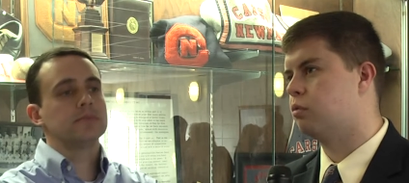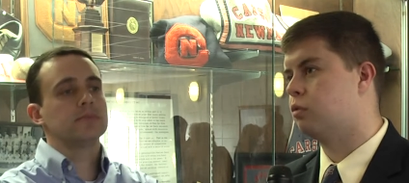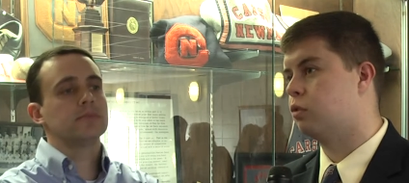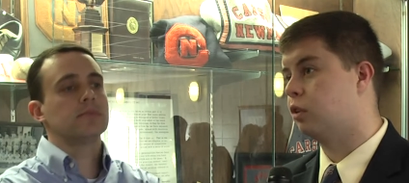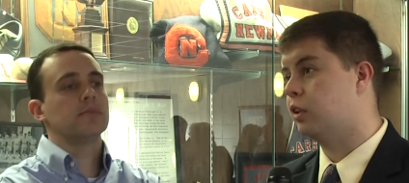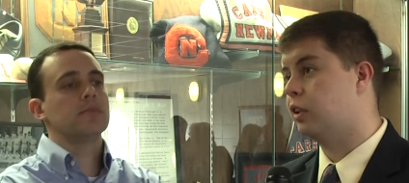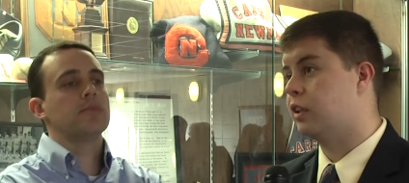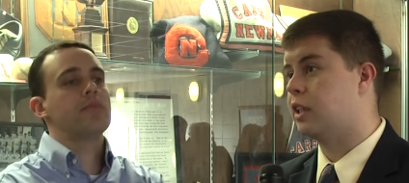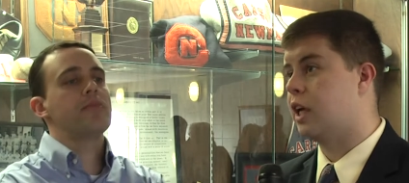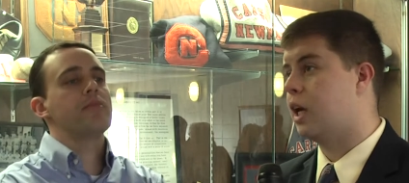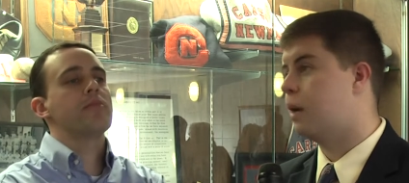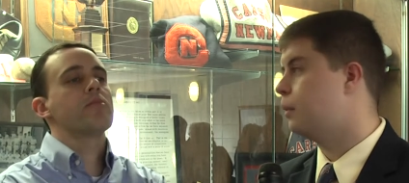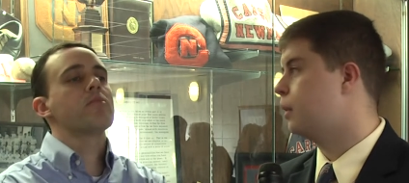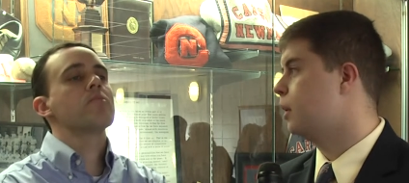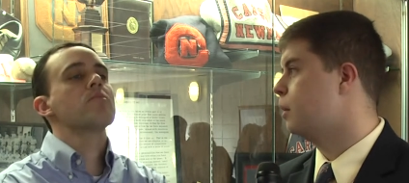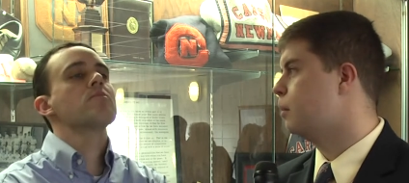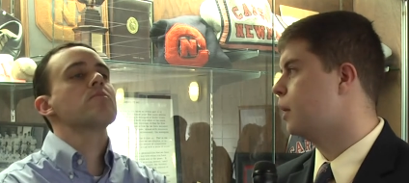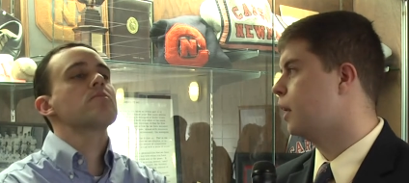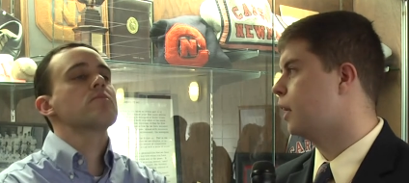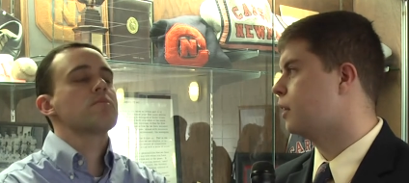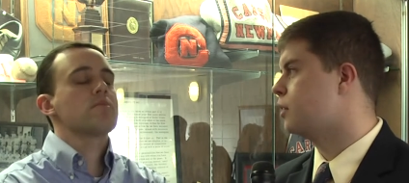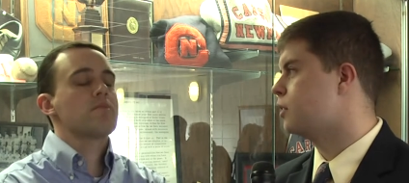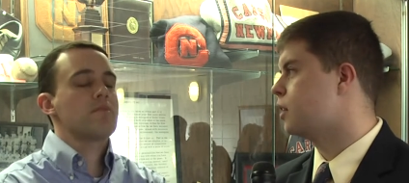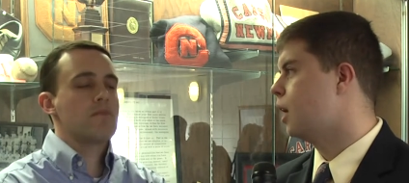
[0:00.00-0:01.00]
Speaker 1: really dominated
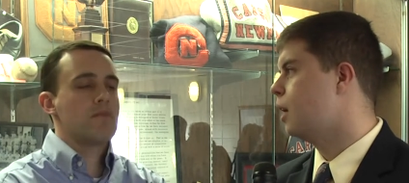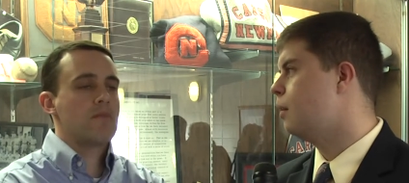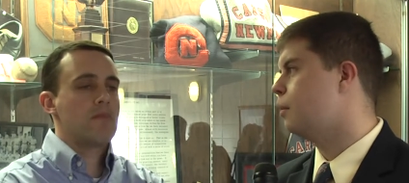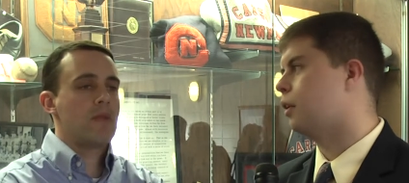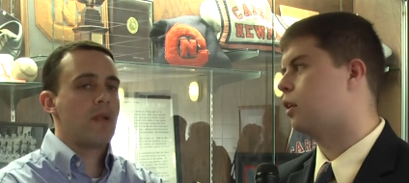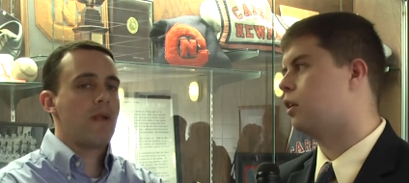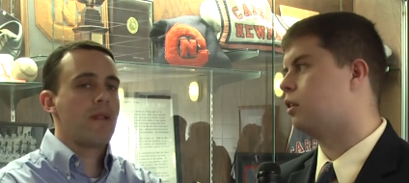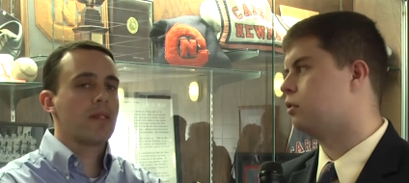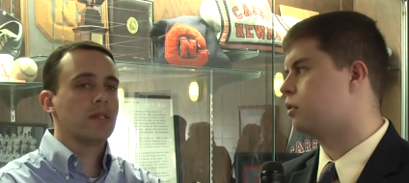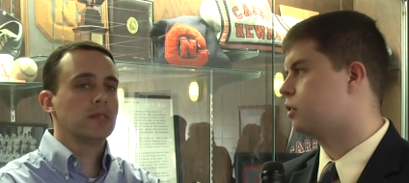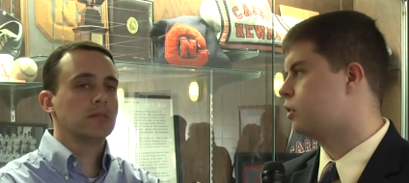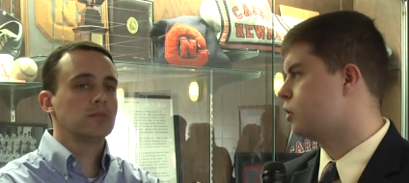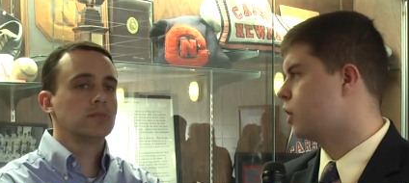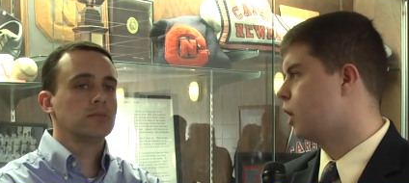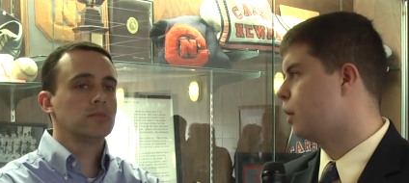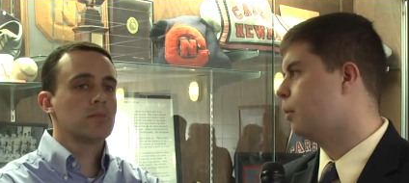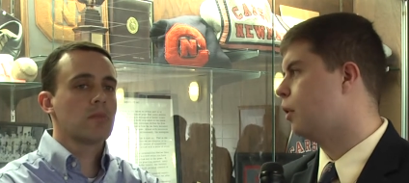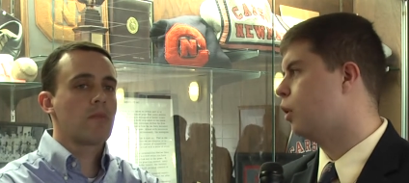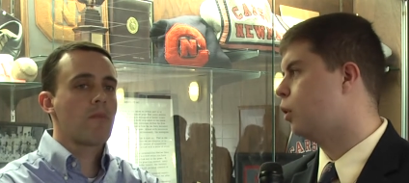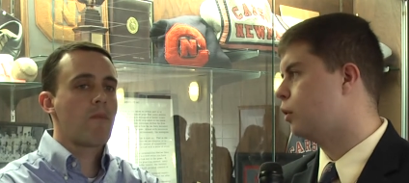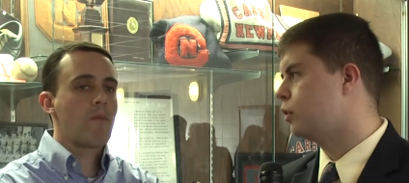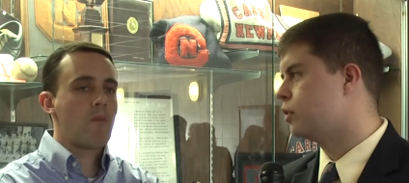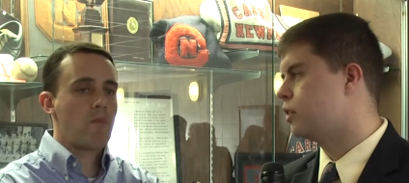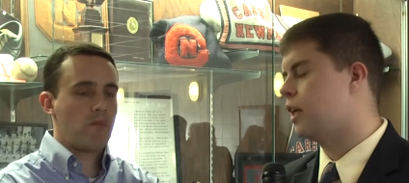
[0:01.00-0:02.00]
by Catawba. Catawba
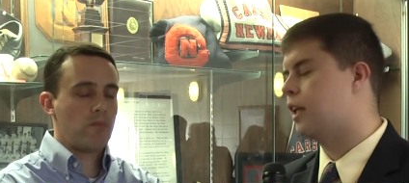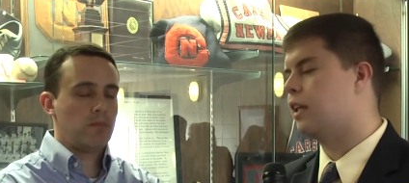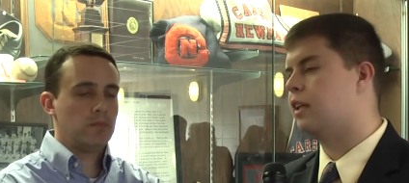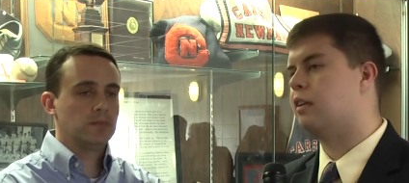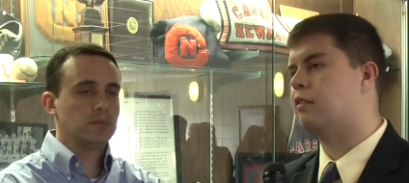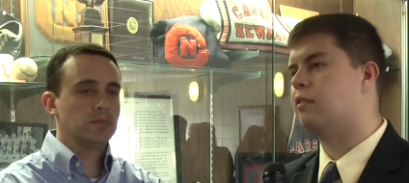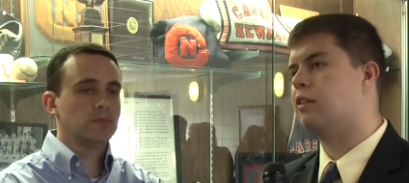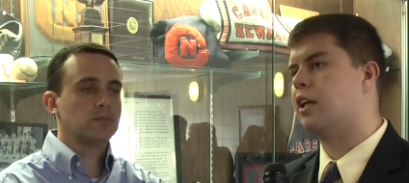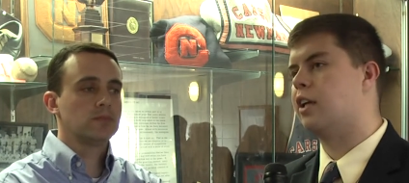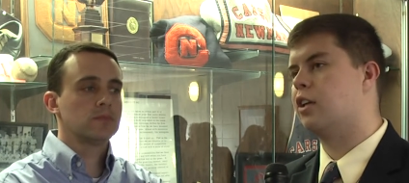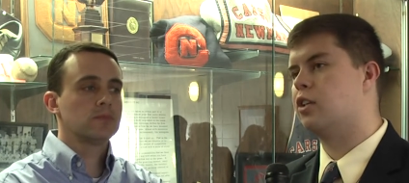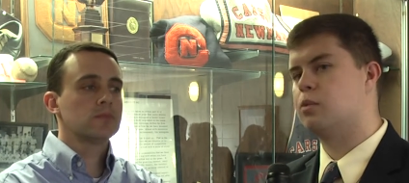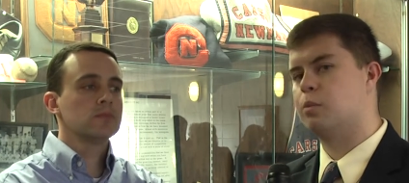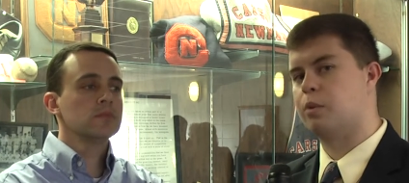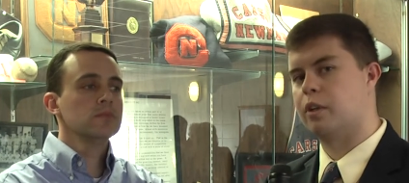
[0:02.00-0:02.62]
always had the advantage,